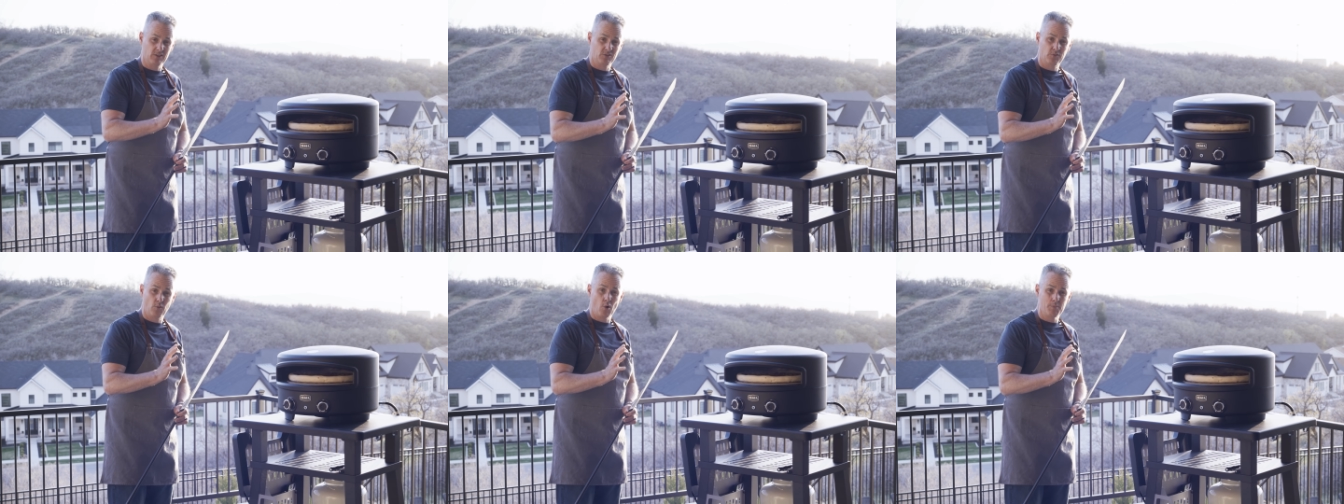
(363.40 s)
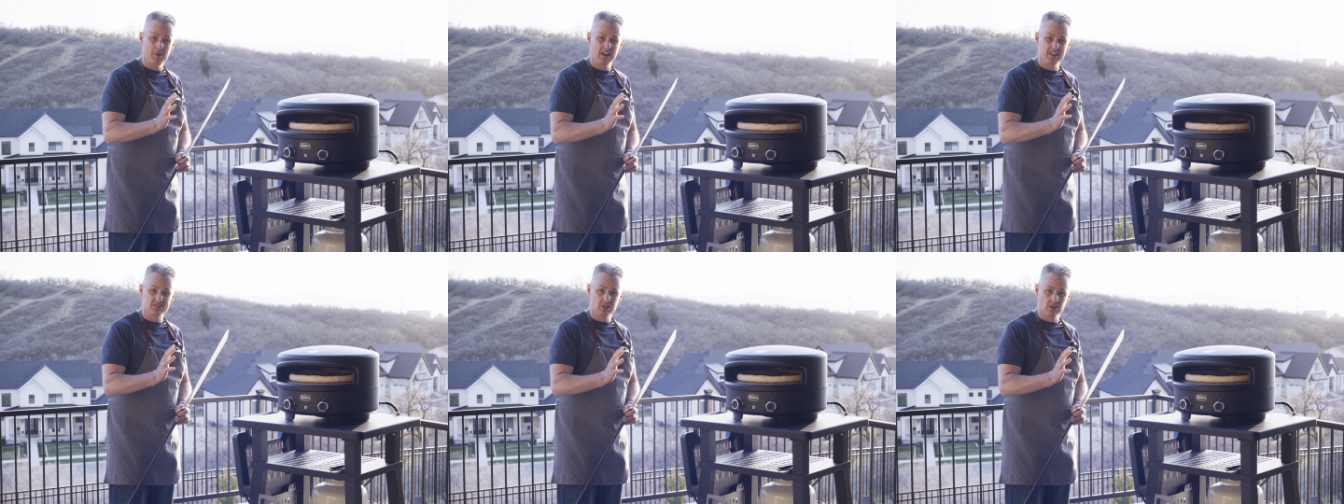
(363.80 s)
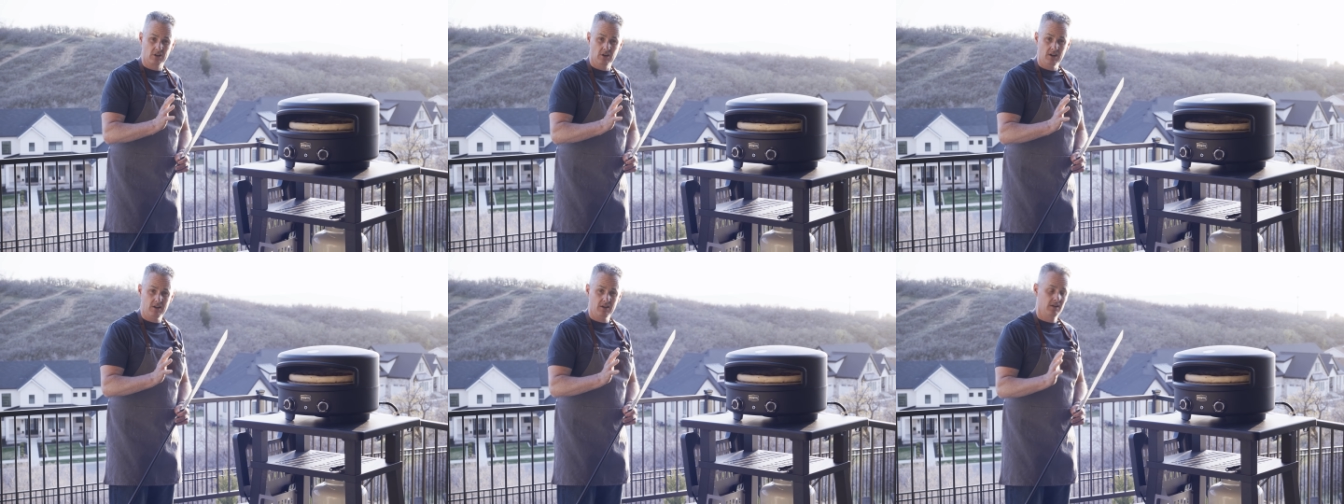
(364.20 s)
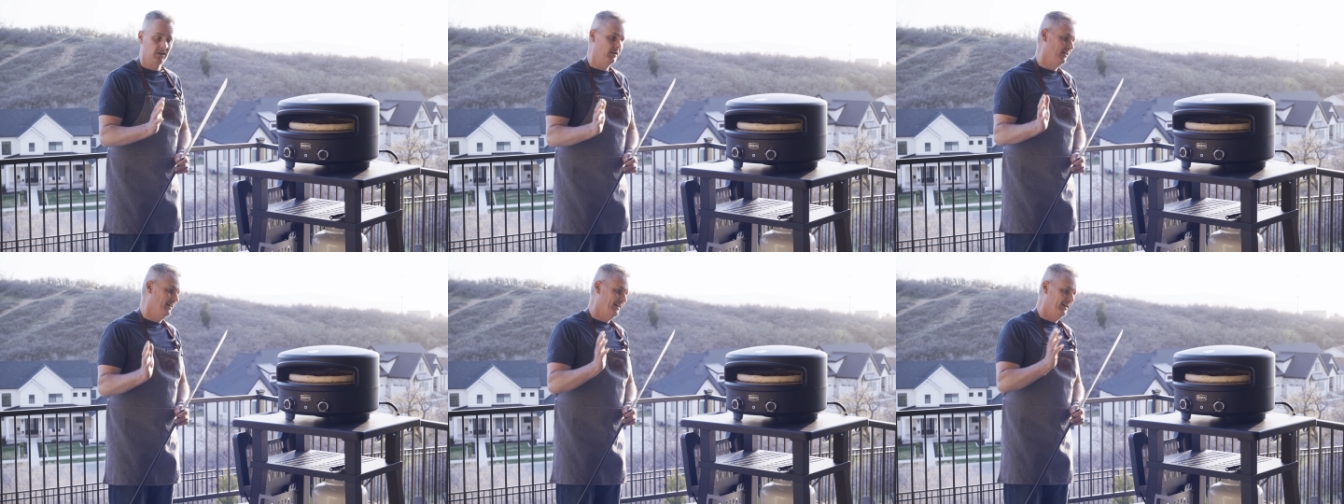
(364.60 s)
takes 4 minutes to cook,
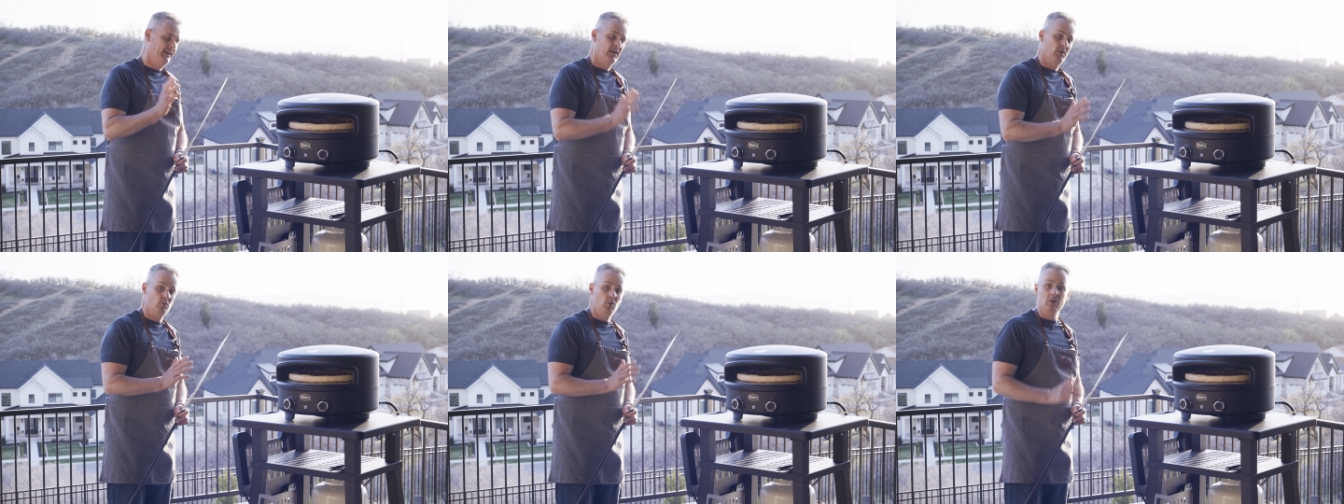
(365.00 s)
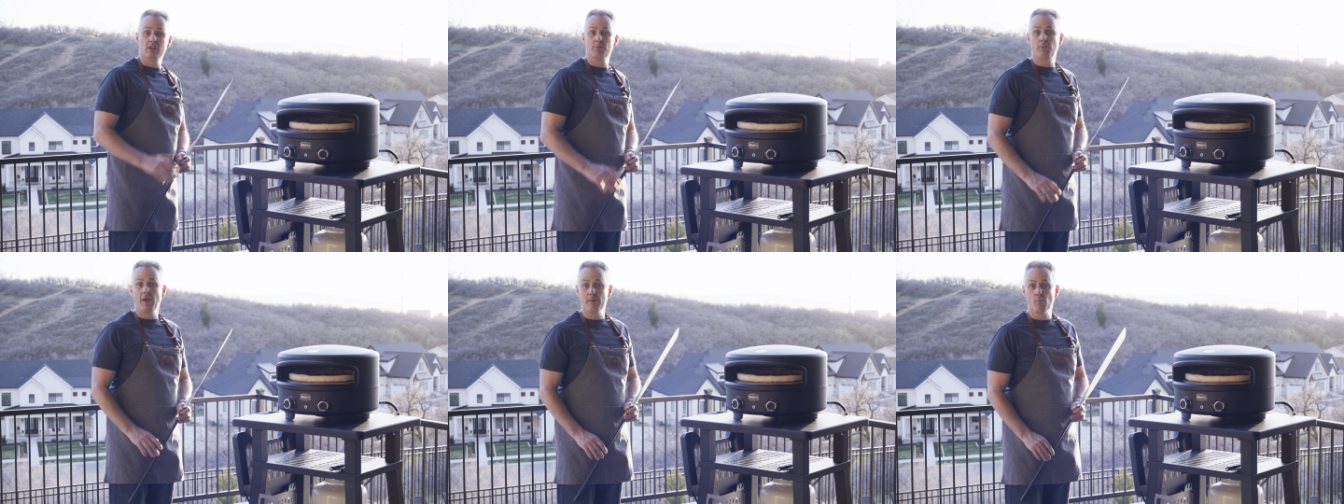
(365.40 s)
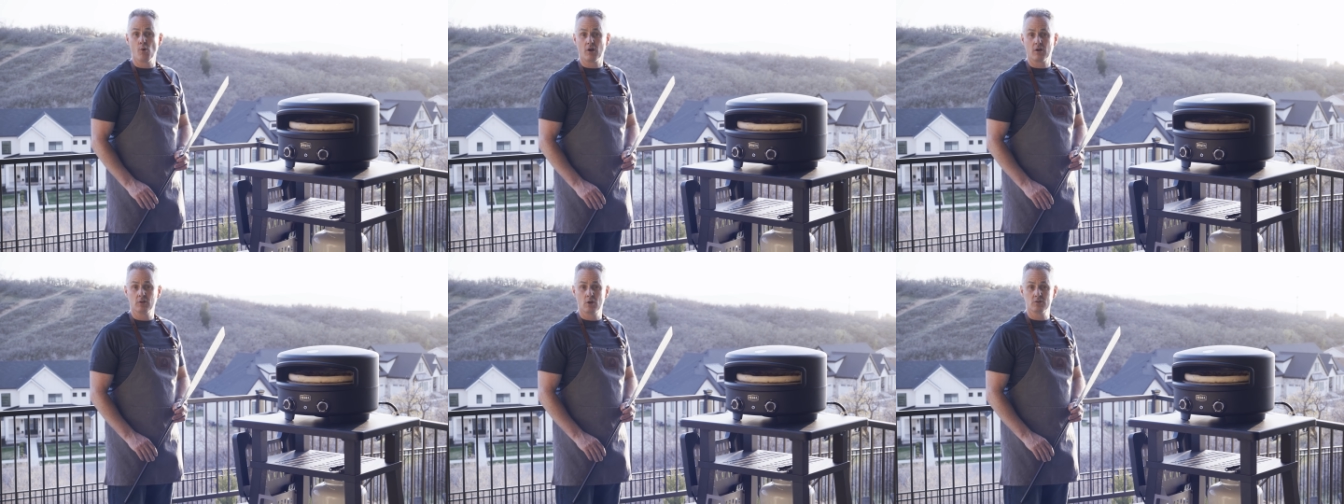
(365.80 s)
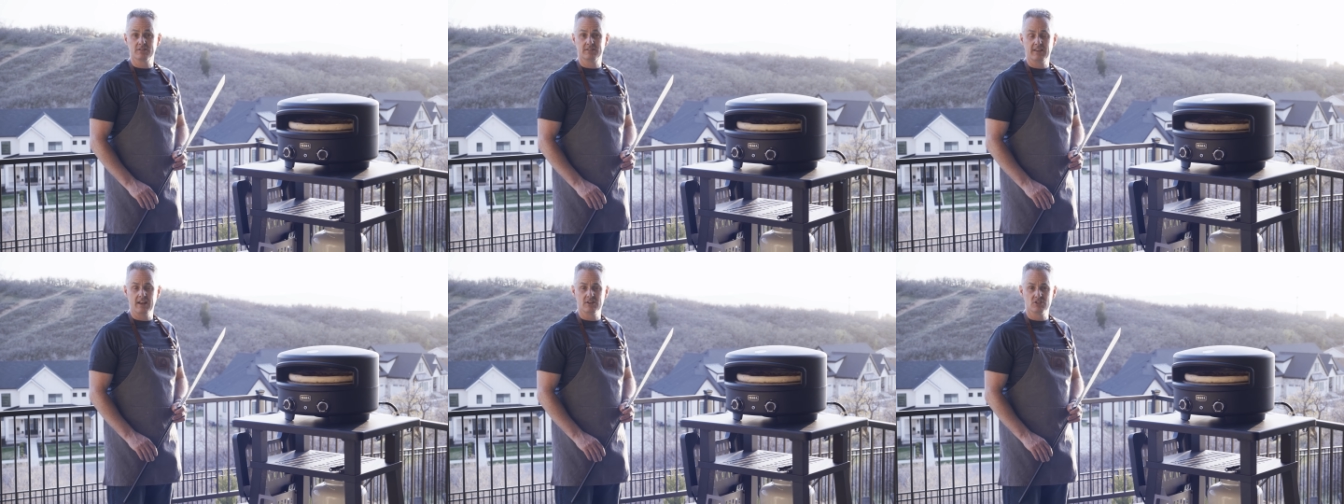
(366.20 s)
really pay more
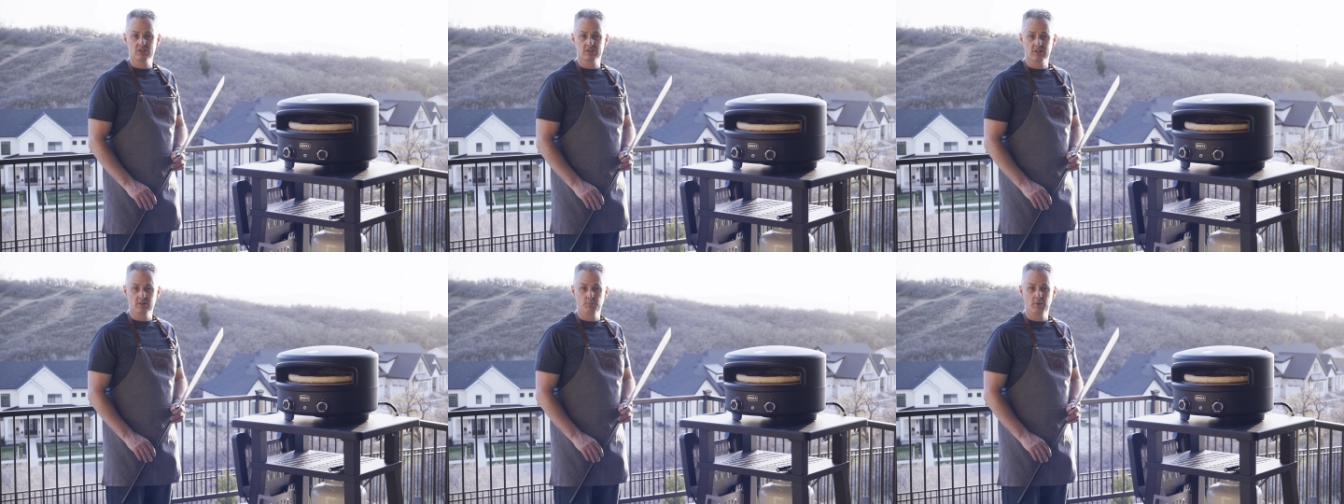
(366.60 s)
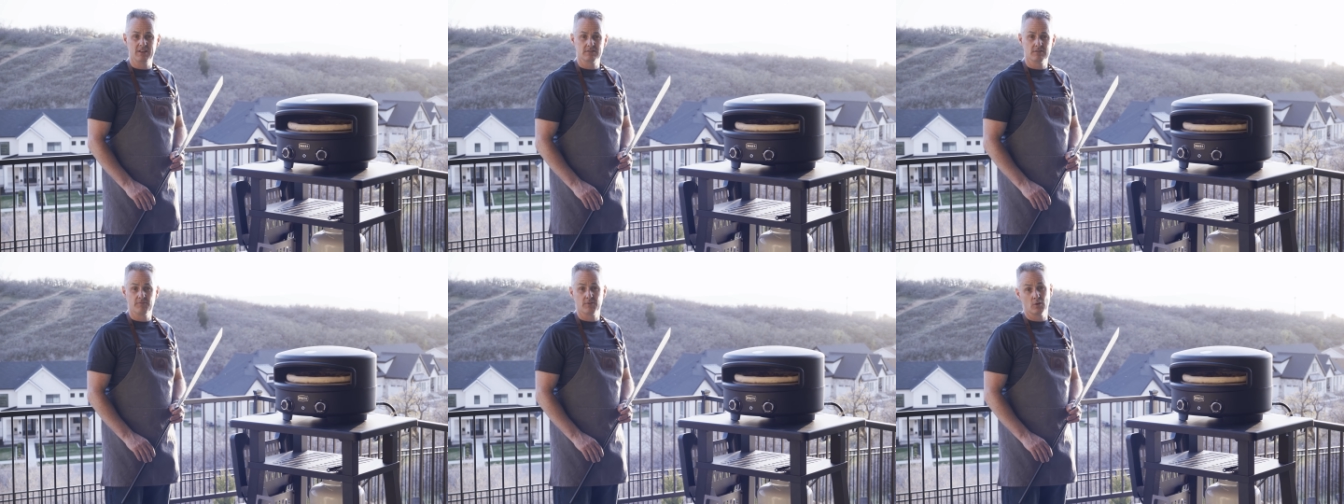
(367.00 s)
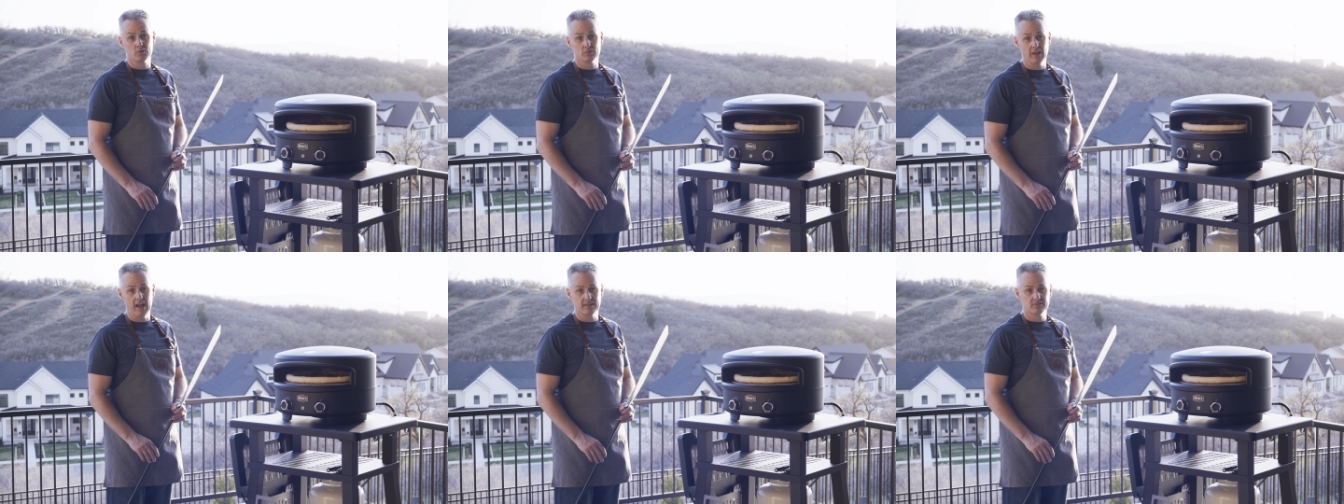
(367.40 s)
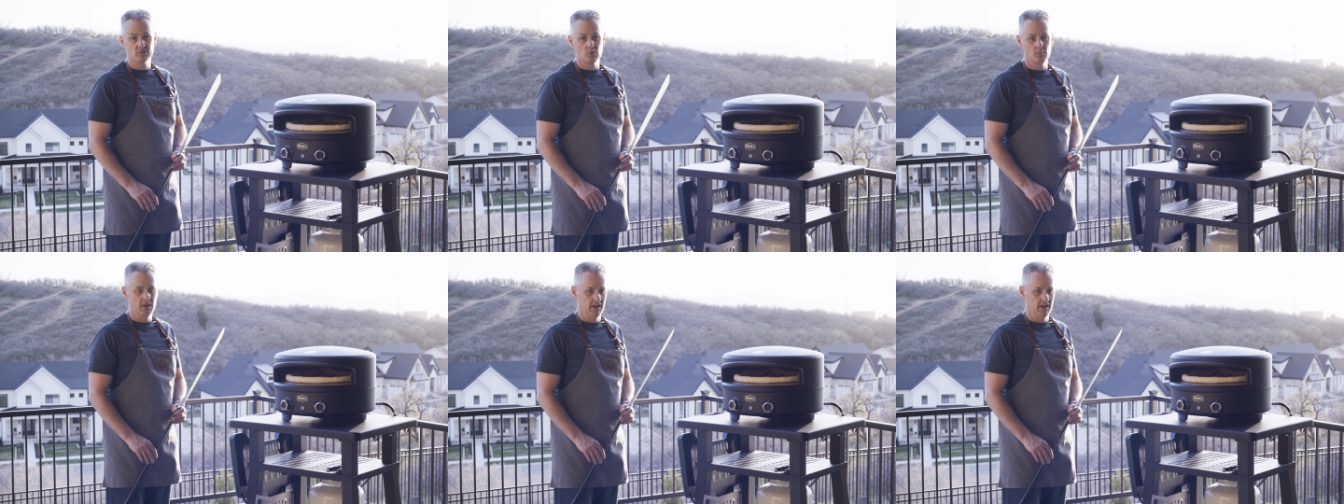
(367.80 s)
close attention to the pizza for those last 2